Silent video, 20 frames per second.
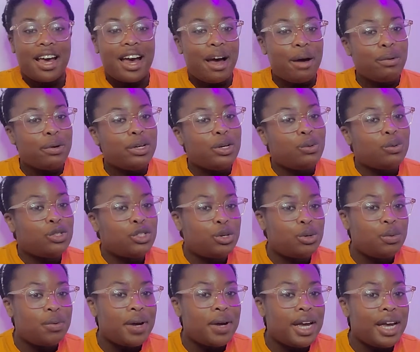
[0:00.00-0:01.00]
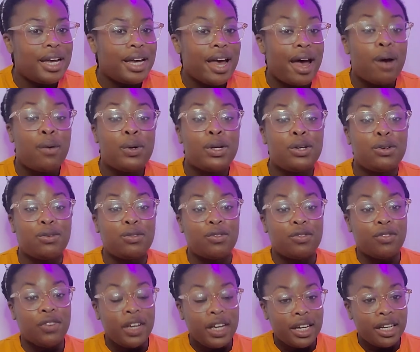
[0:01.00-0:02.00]
How are you doing? How are you
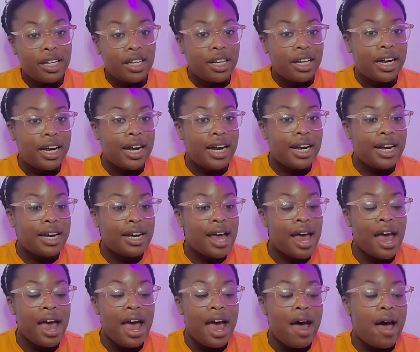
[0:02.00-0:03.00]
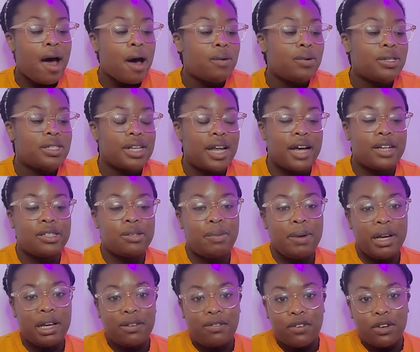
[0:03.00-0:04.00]
feeling? How was last
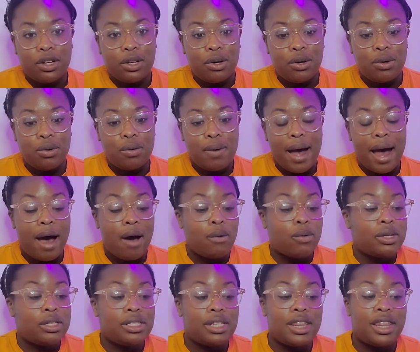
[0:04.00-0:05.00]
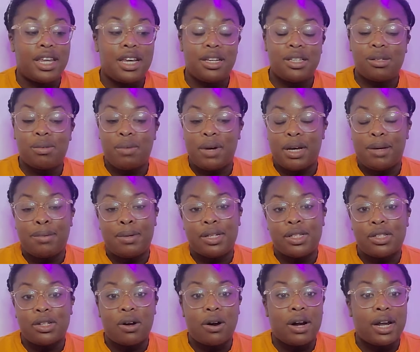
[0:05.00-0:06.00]
week for you? How has this week been
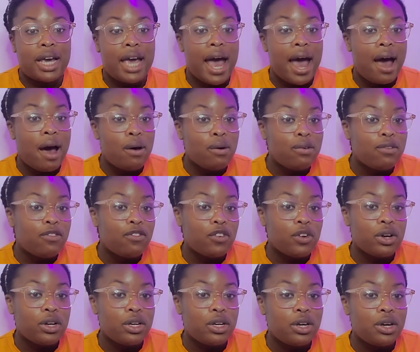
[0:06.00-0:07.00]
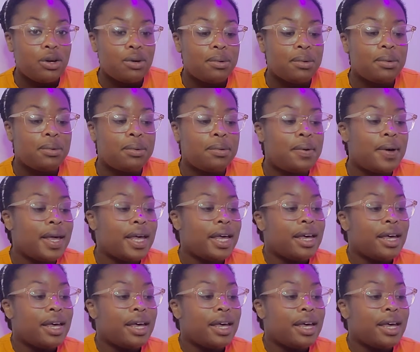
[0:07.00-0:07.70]
starting out for you?